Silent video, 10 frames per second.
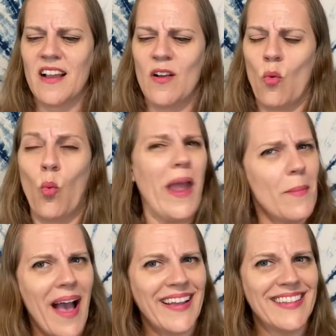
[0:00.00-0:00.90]
way
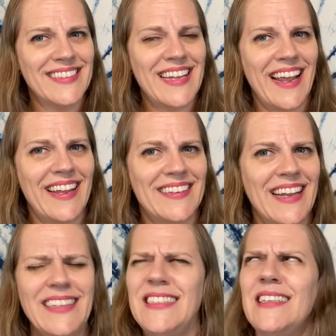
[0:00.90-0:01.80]
back in the day,
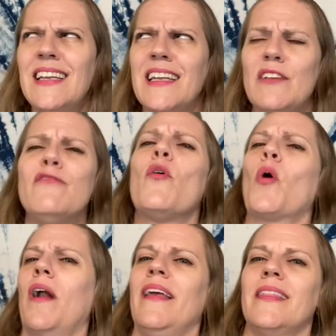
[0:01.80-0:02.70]

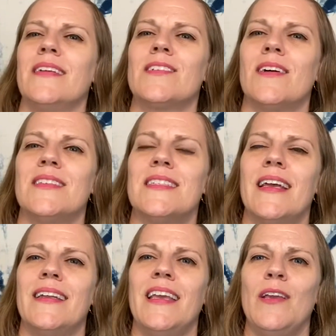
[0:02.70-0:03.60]
1994, I think Sean
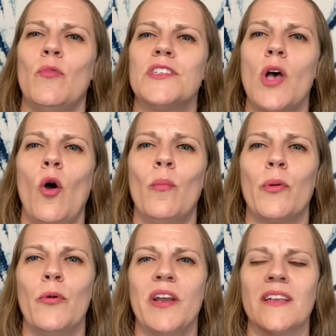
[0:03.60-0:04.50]
said, he was
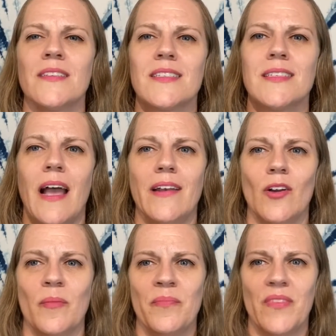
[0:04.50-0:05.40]
homebrewing
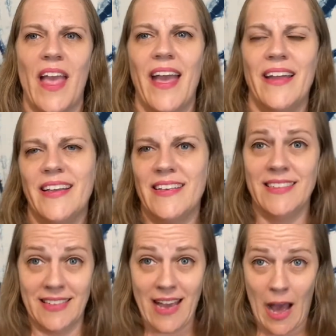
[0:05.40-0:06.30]
cider and he
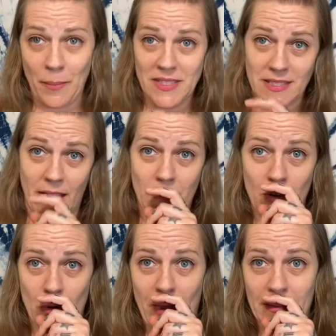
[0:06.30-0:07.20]
didn't cap his cider
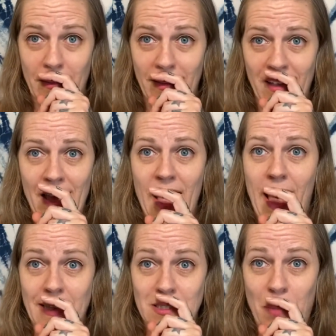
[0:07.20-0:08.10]
correctly
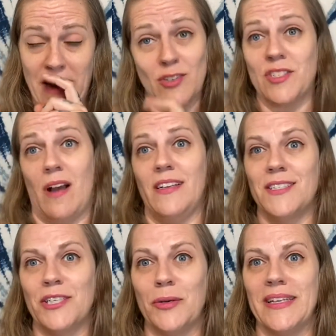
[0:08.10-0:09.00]
and spiders got
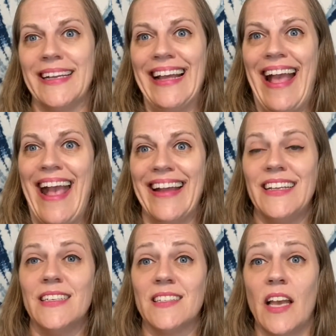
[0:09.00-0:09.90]
into it. And
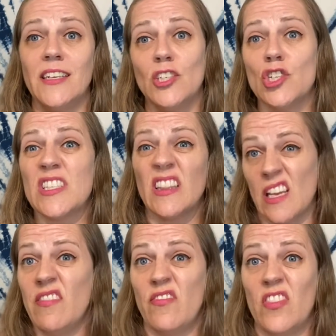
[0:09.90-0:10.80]
he decided to just
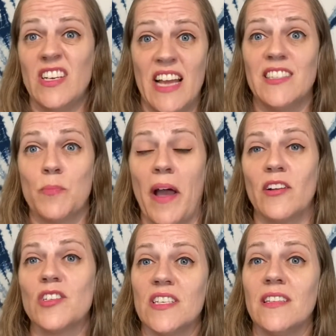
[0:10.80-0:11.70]
leave the dead
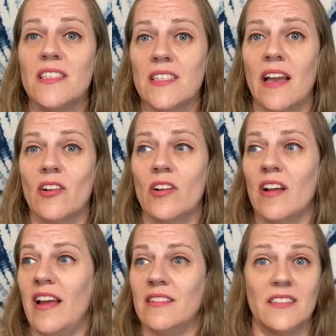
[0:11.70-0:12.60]
spiders in the cider
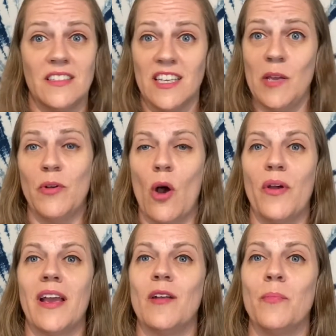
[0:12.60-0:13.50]
and keep
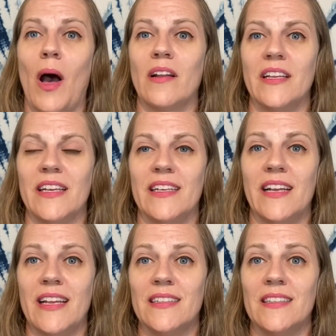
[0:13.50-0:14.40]
going and bottling it.
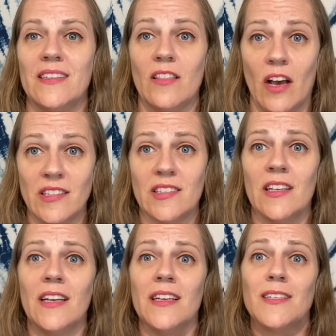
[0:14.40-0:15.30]
And thus
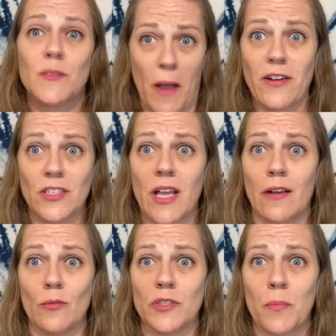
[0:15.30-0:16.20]
spider
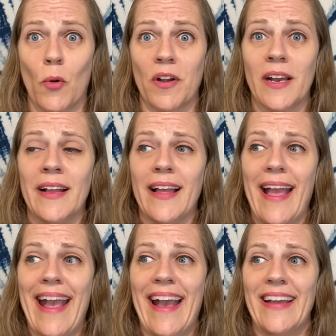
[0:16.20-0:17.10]
cider was born.
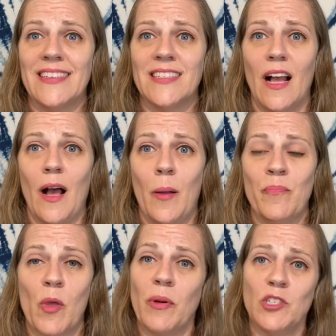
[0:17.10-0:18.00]
And
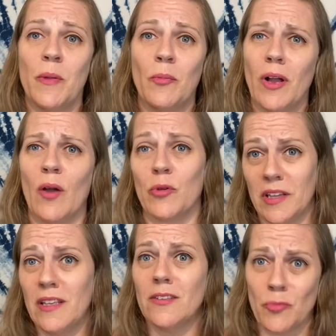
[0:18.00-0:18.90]
a bunch of people got
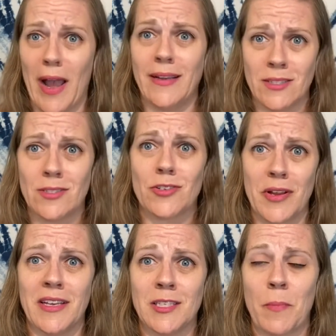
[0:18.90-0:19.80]
really wrecked
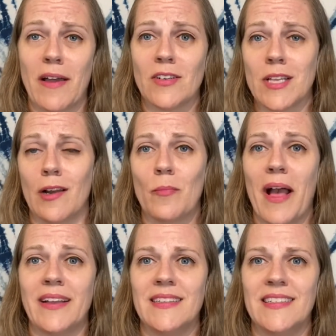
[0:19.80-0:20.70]
drinking spider cider
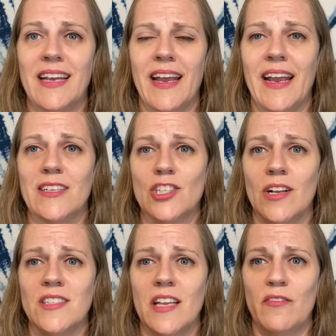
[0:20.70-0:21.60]
back in the day. And
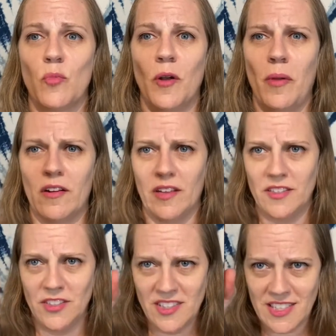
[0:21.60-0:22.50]
Sean saved one bottle,
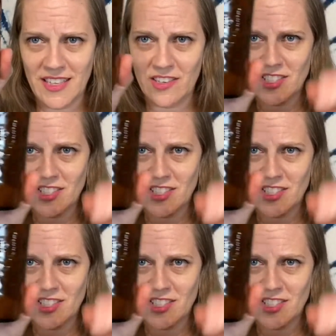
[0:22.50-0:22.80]
and you can see there's